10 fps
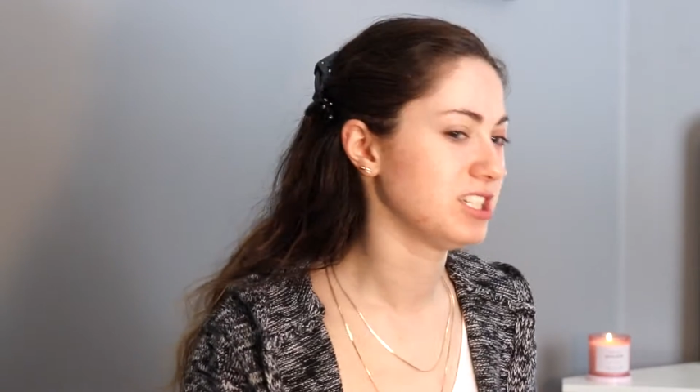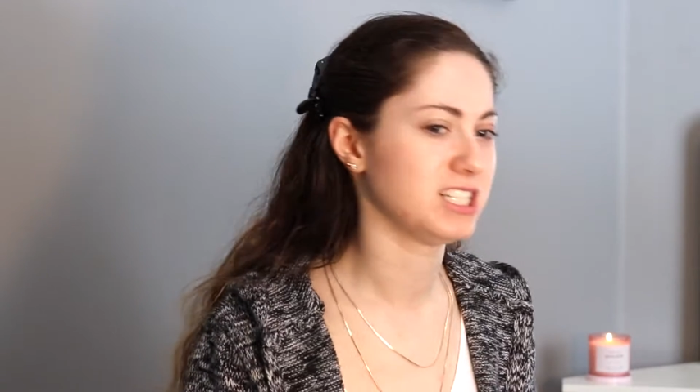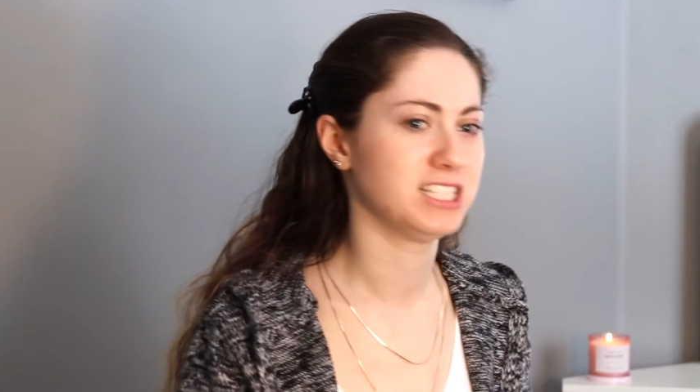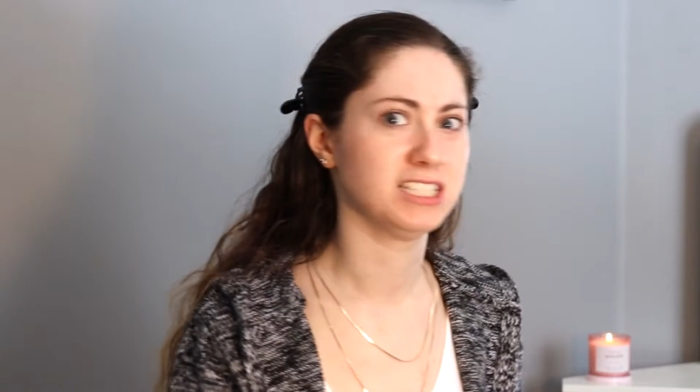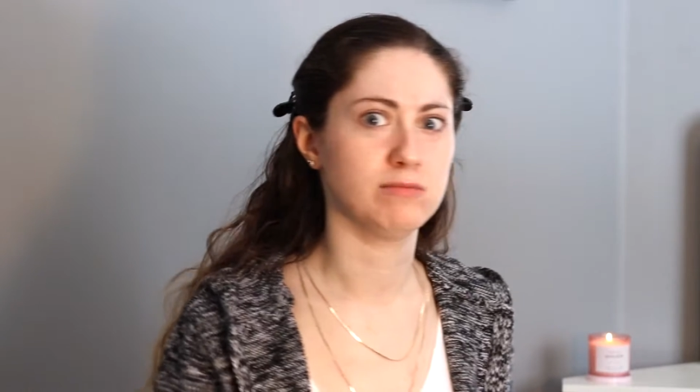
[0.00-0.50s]

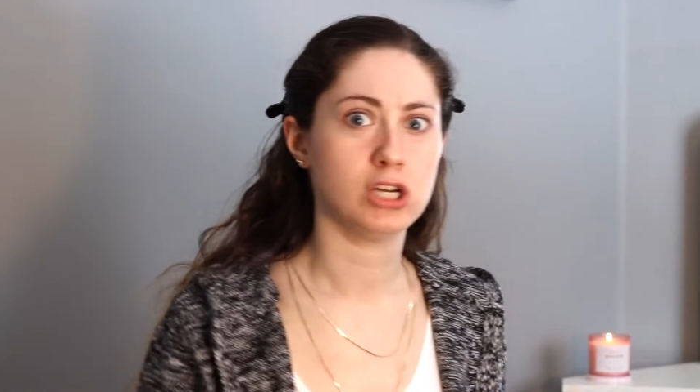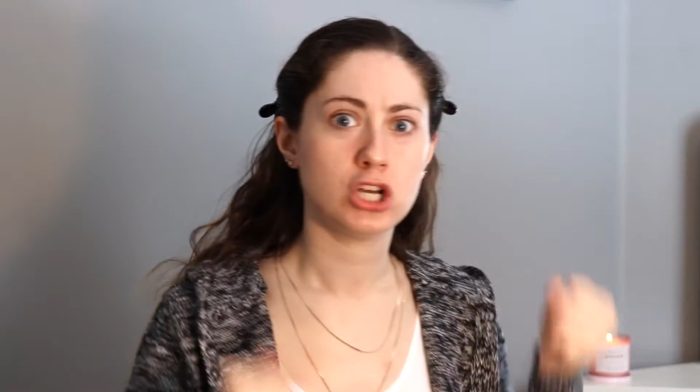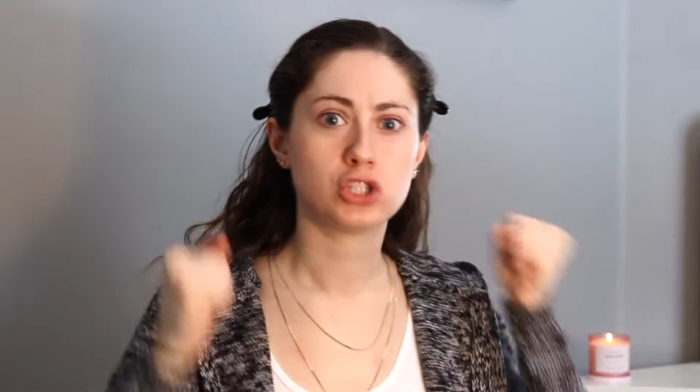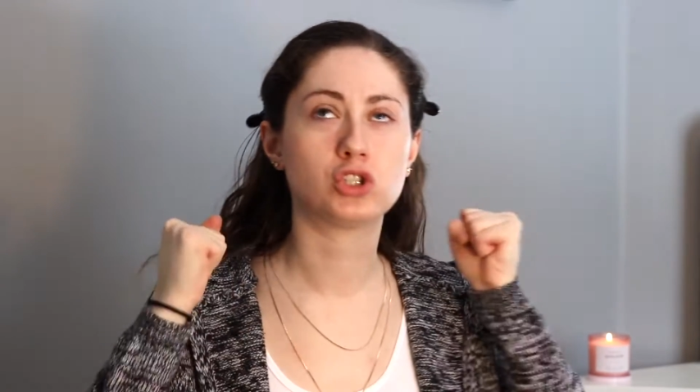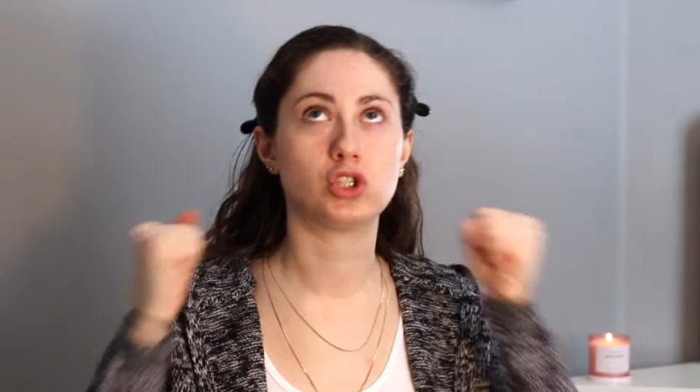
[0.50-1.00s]
I
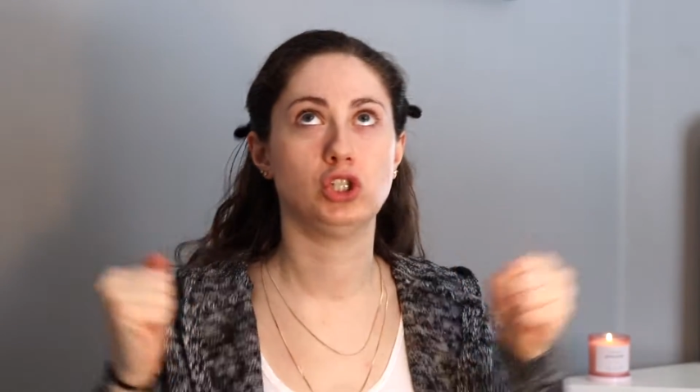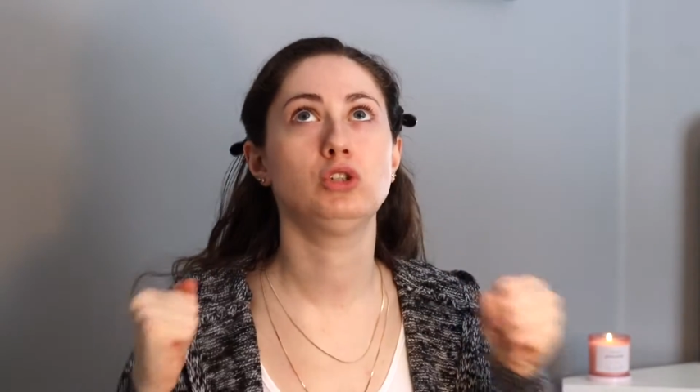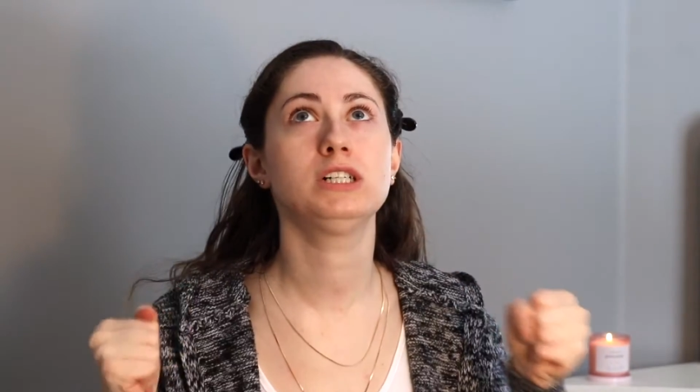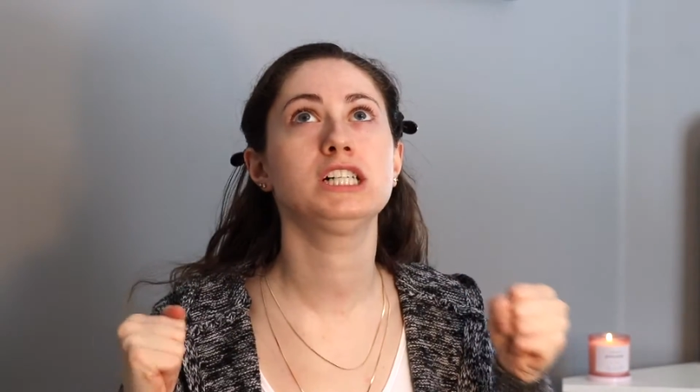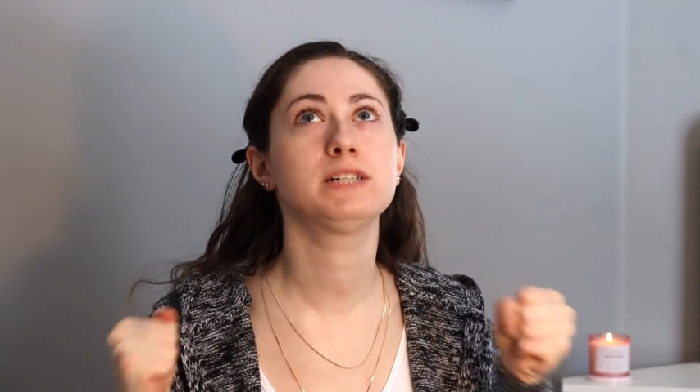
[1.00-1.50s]
am
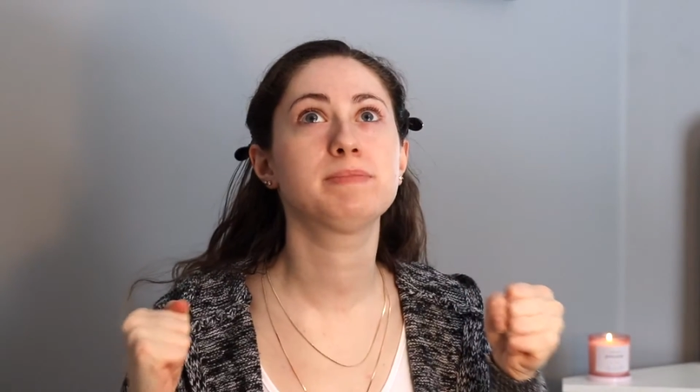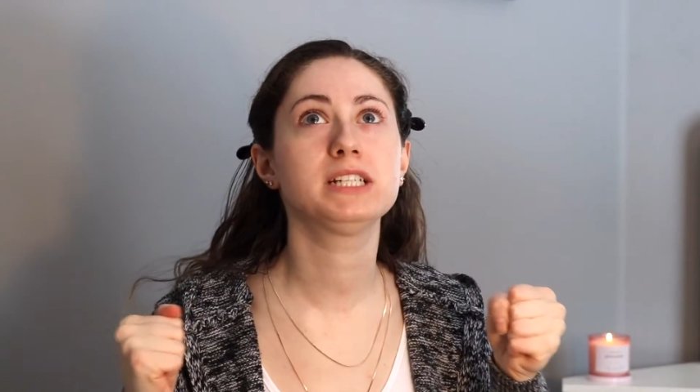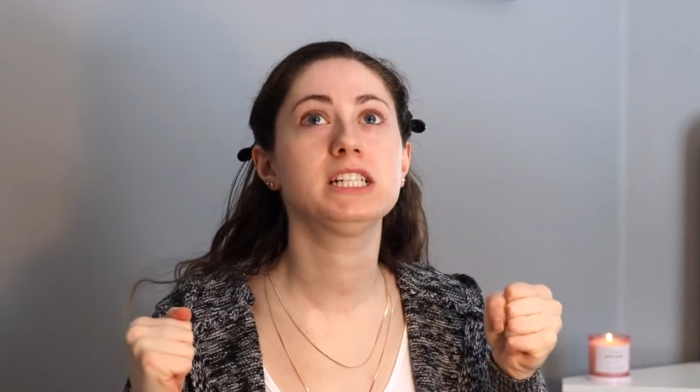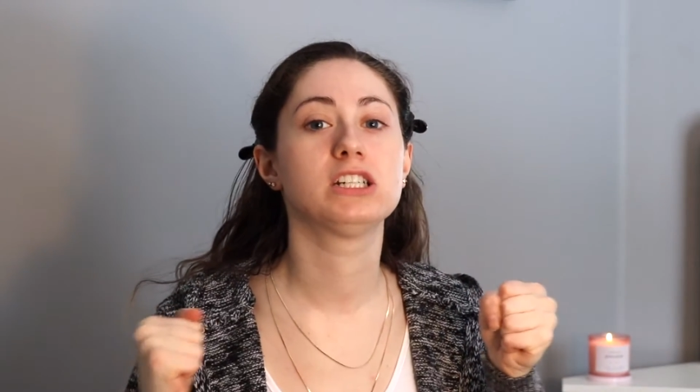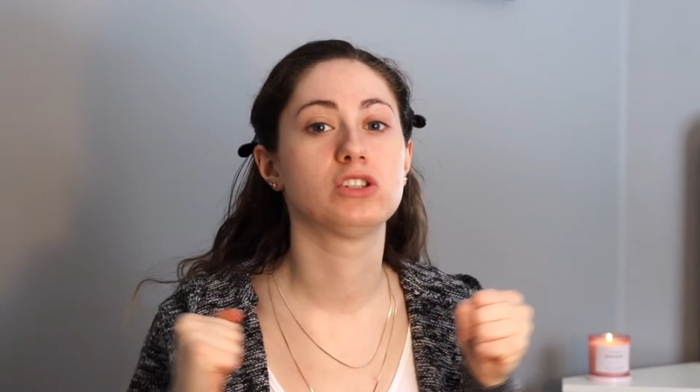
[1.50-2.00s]
so
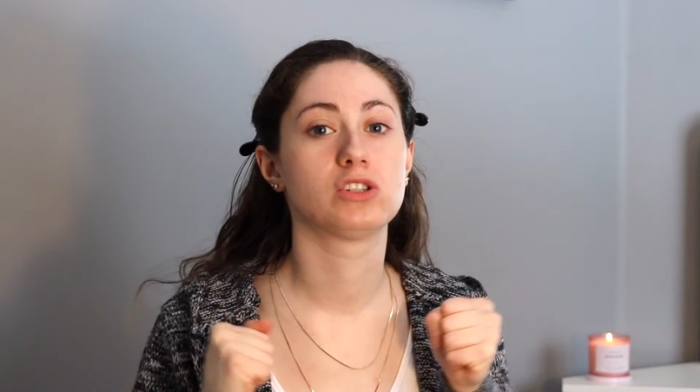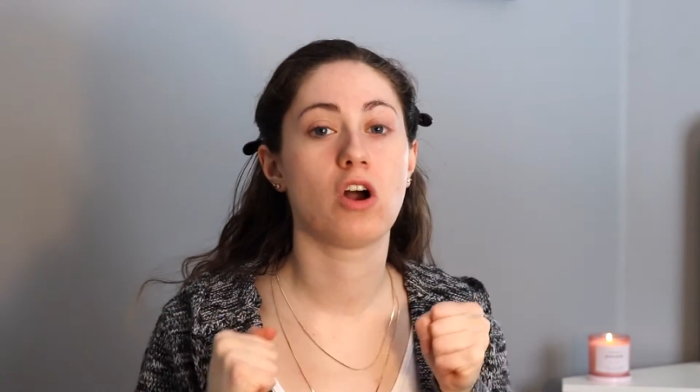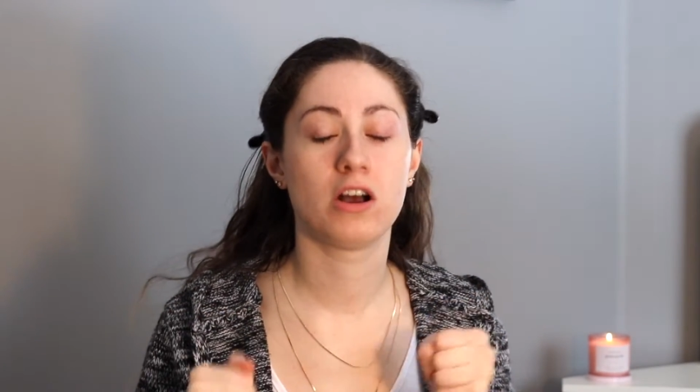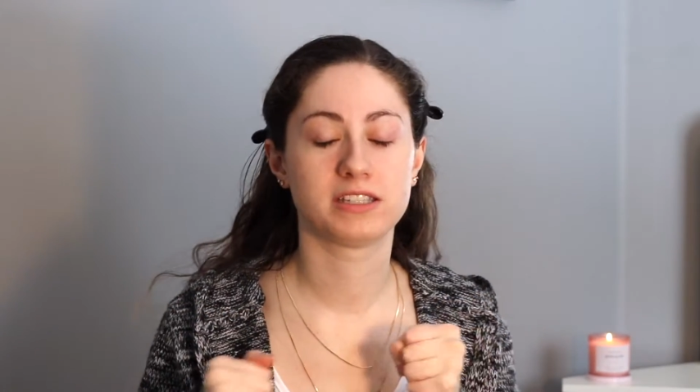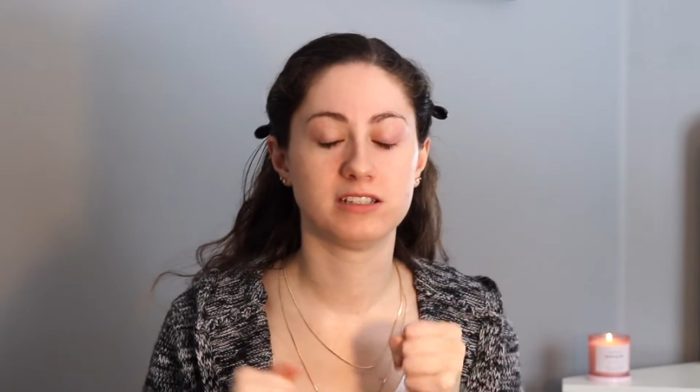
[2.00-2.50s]
happy. It
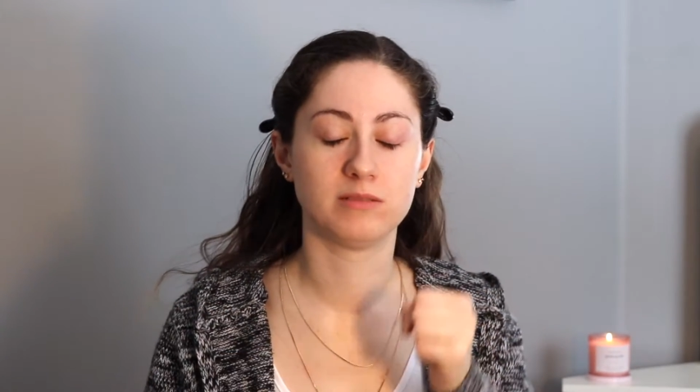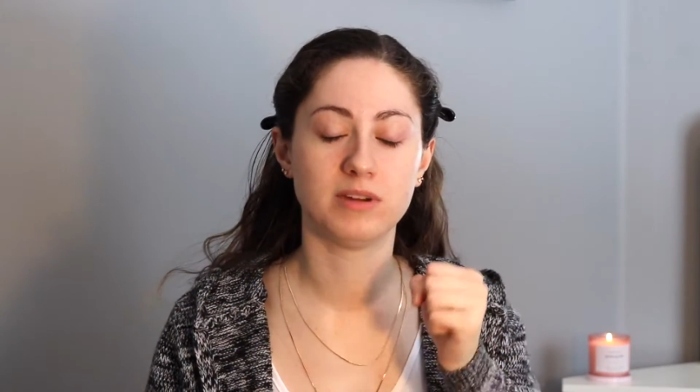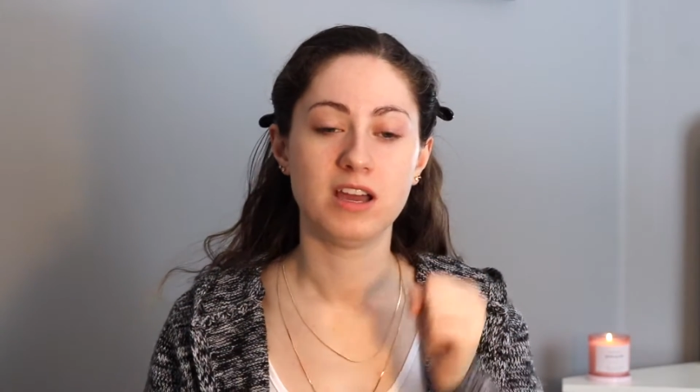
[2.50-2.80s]
is awesome.